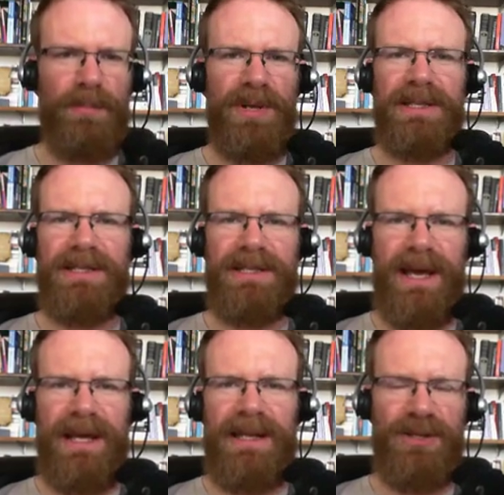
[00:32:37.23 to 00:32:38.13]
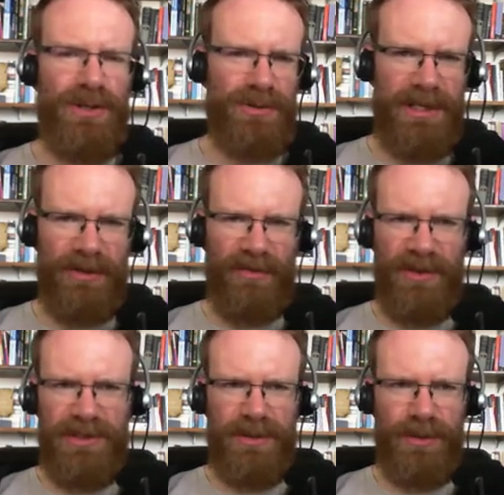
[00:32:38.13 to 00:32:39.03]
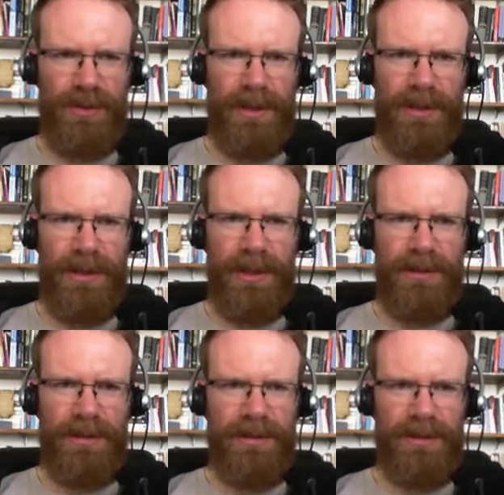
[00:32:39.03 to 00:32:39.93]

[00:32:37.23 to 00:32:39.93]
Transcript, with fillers: But instead, he's using his physical uh,